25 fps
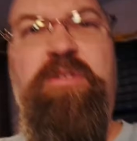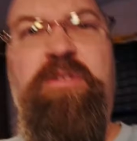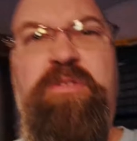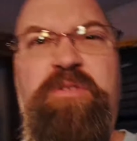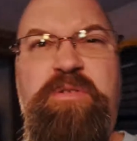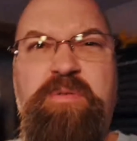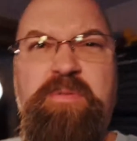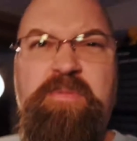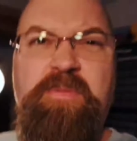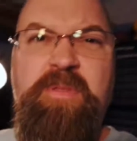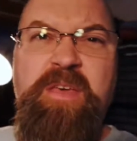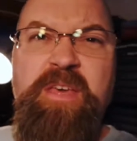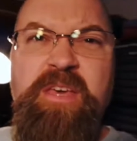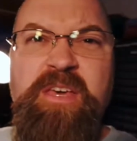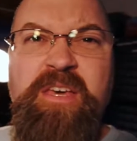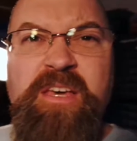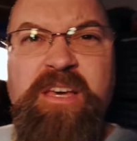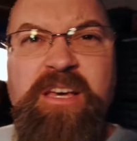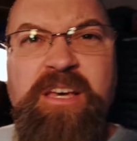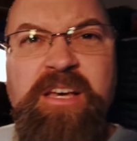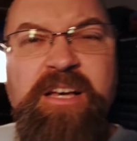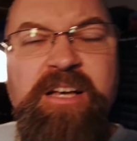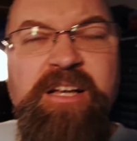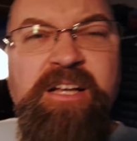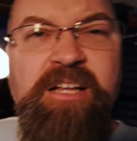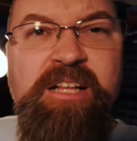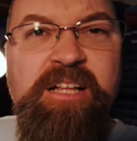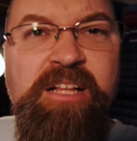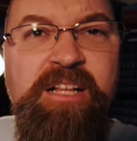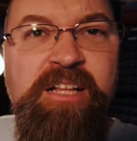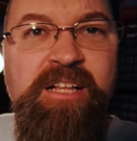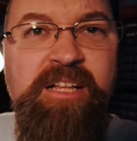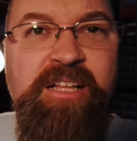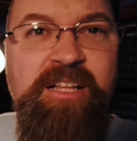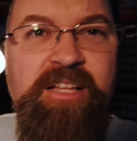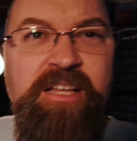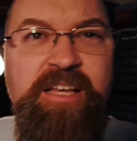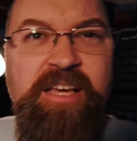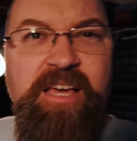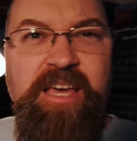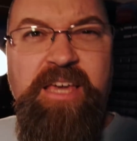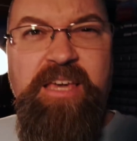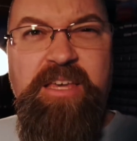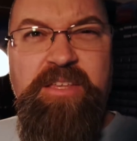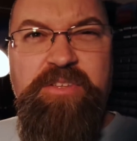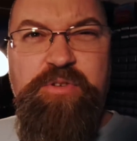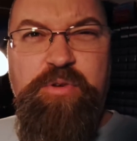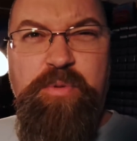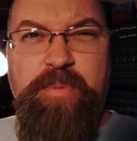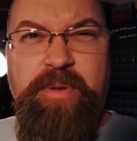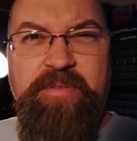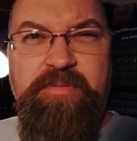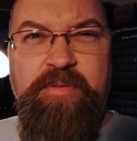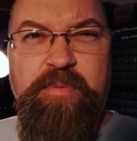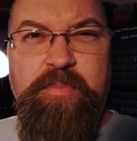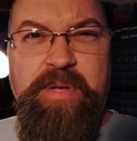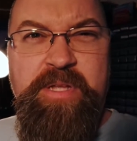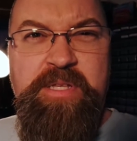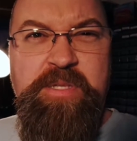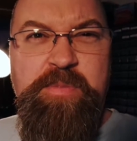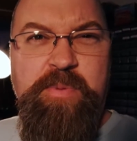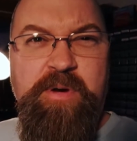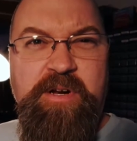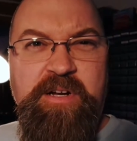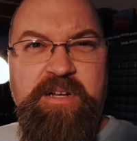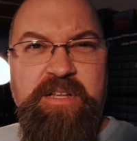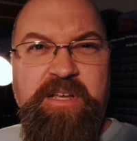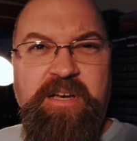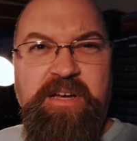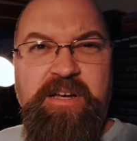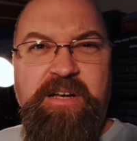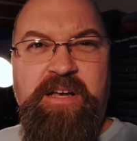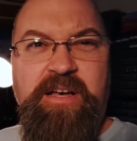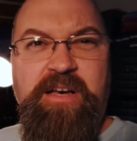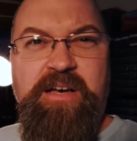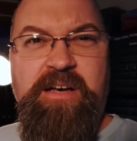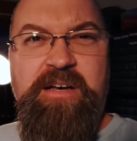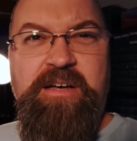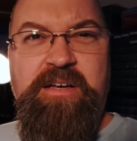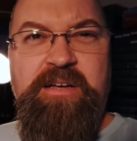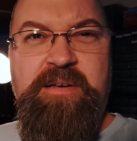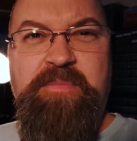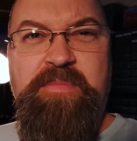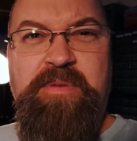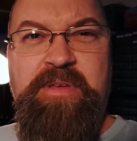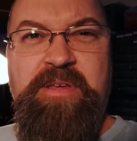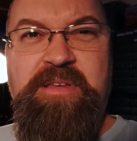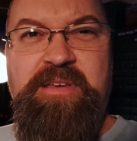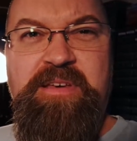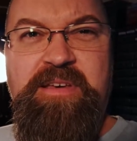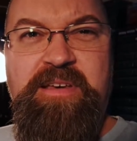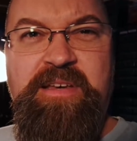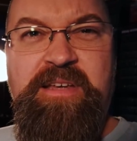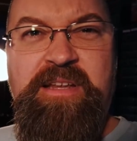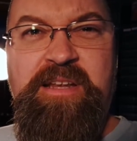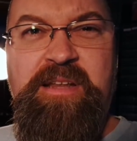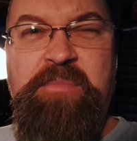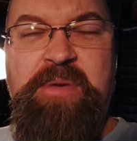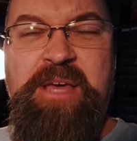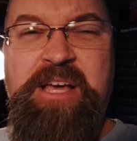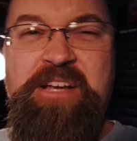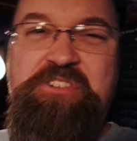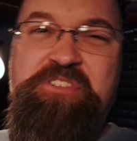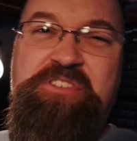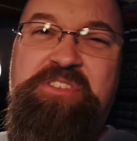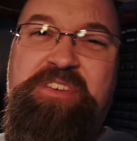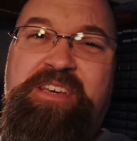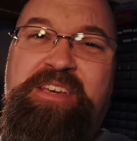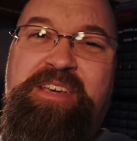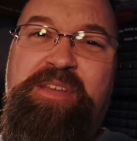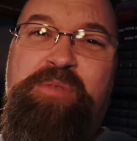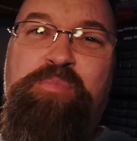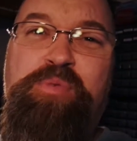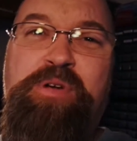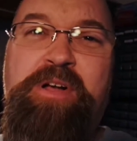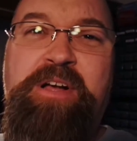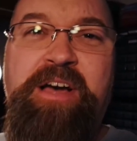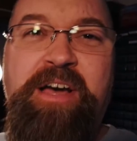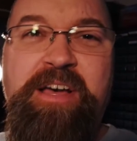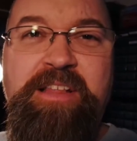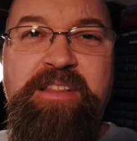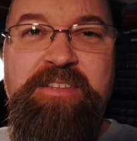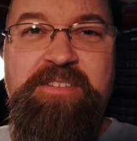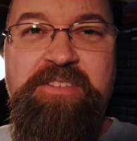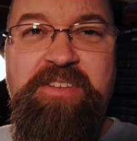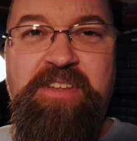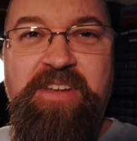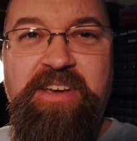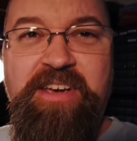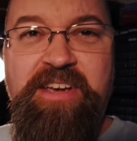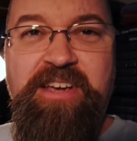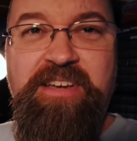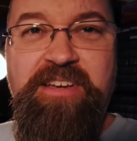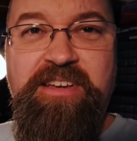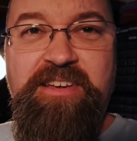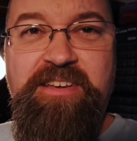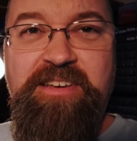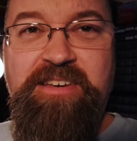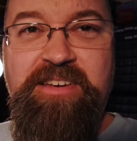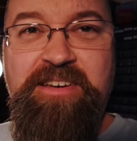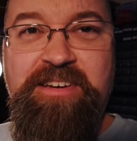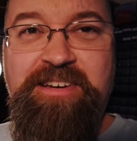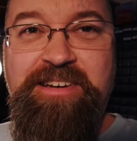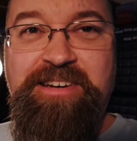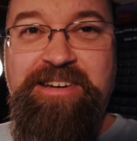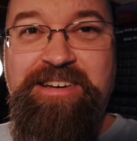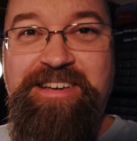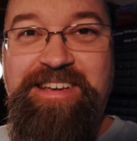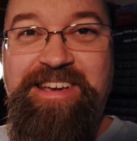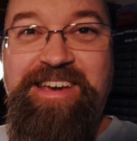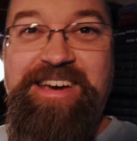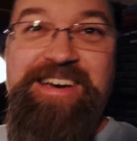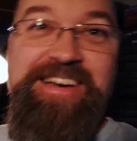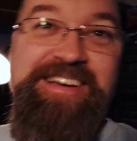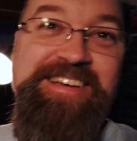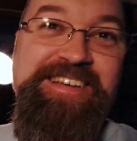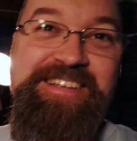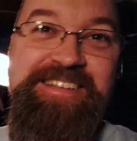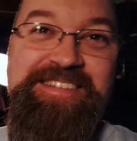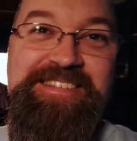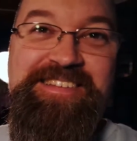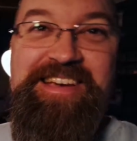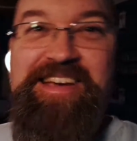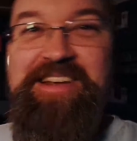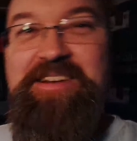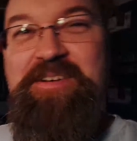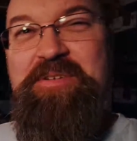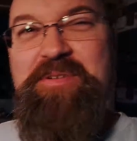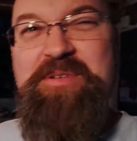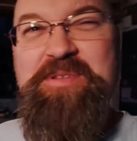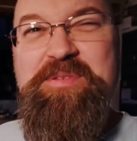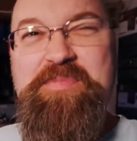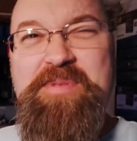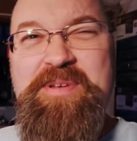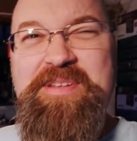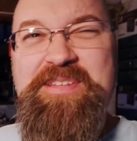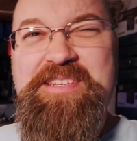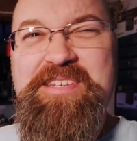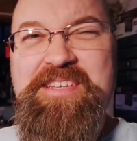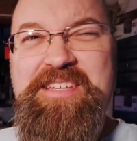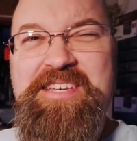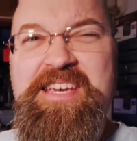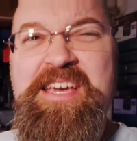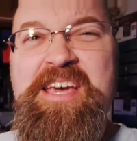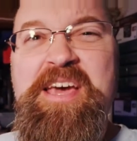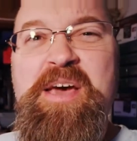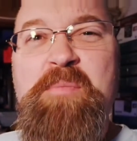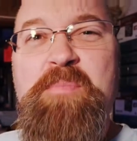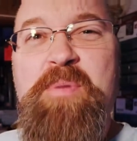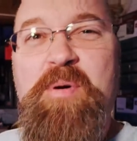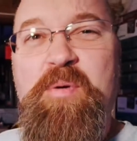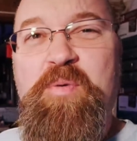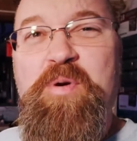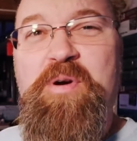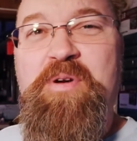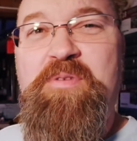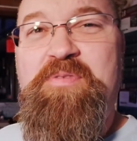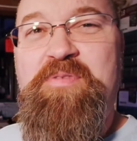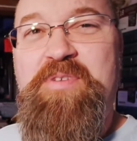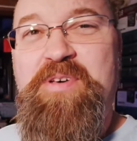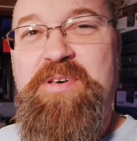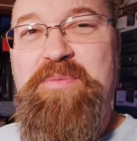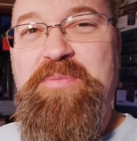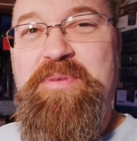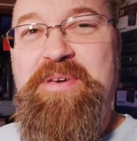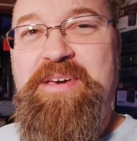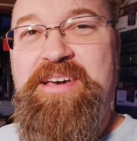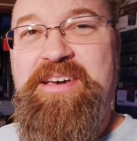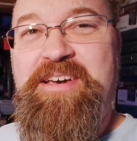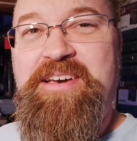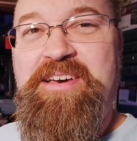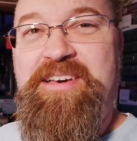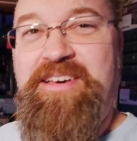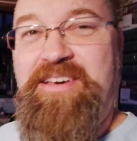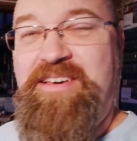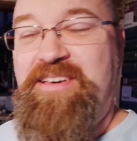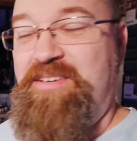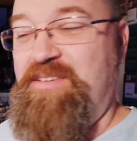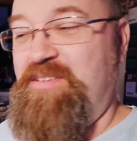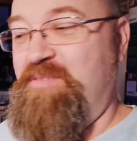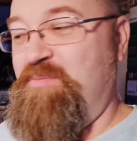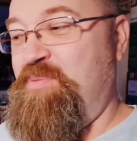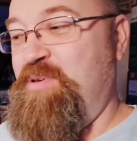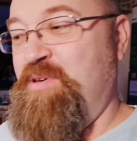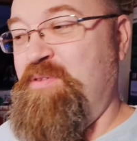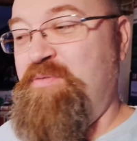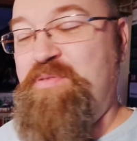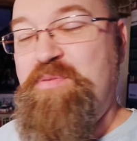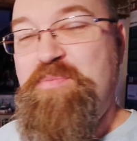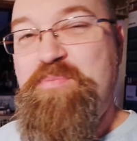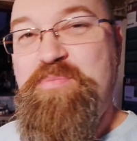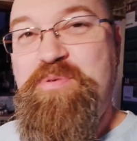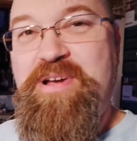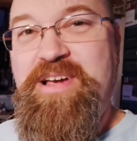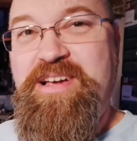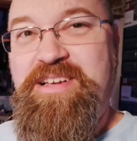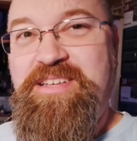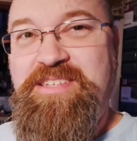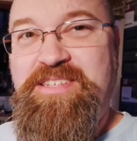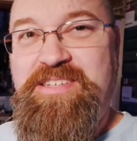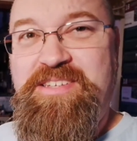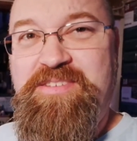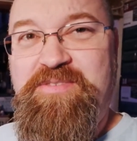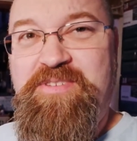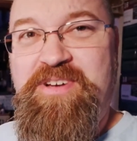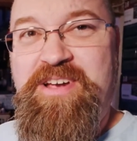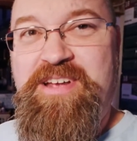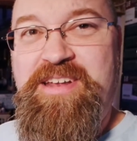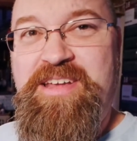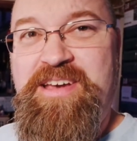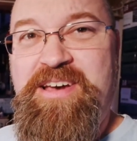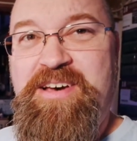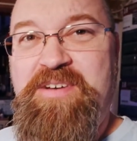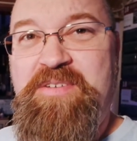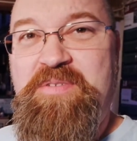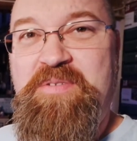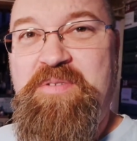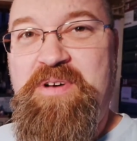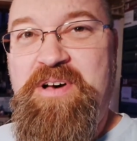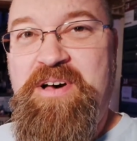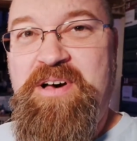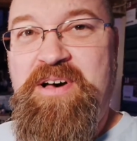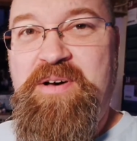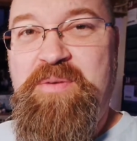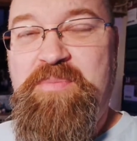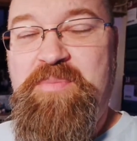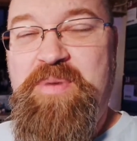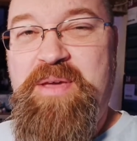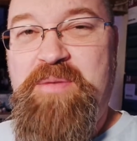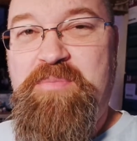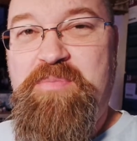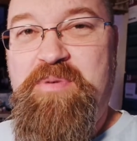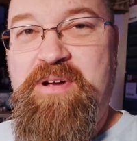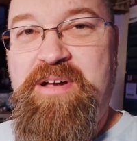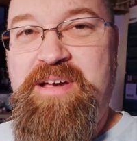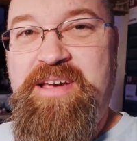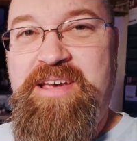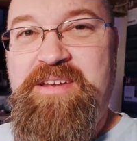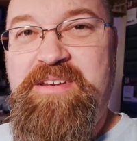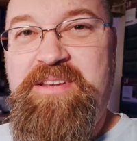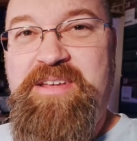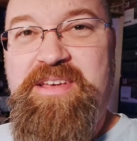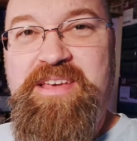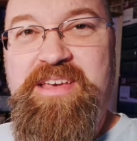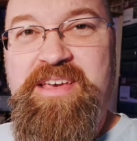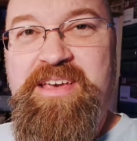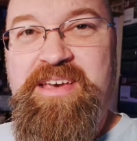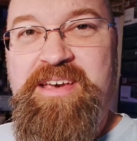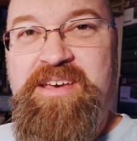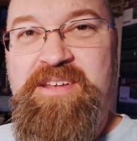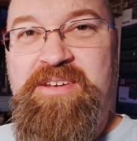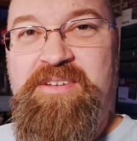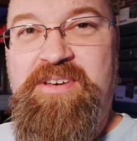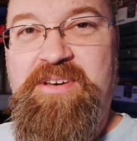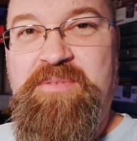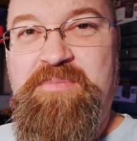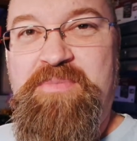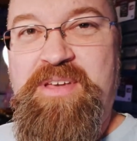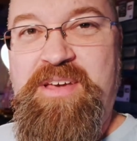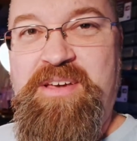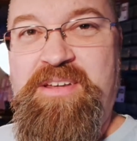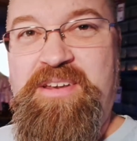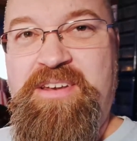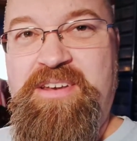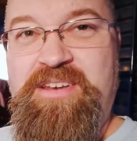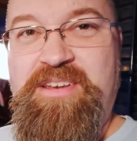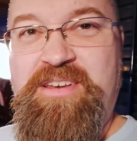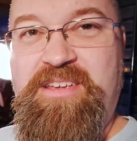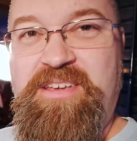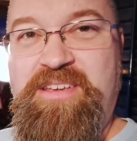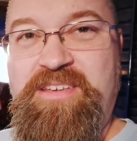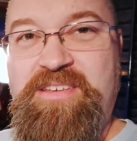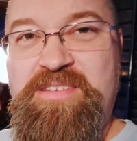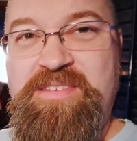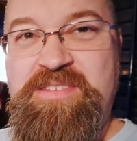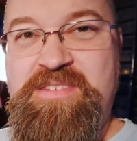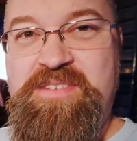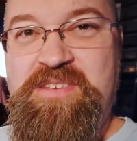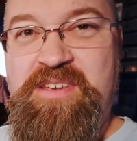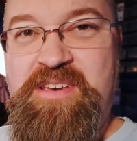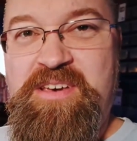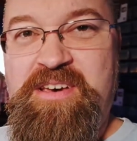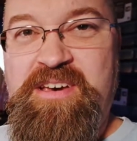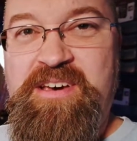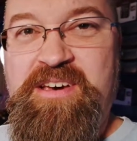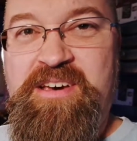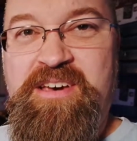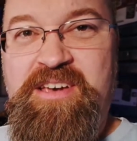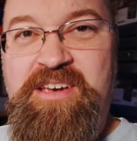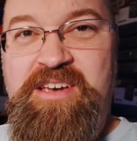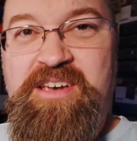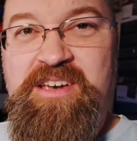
too. Hey, it's Drew Bennett from ben spark dot com, and I'm actually in Brick Island today. Uh, yeah, it's, I know, it's been silly. But we're filming Built from Bricks right now, uh, me and Brian, and I'm down in his uh,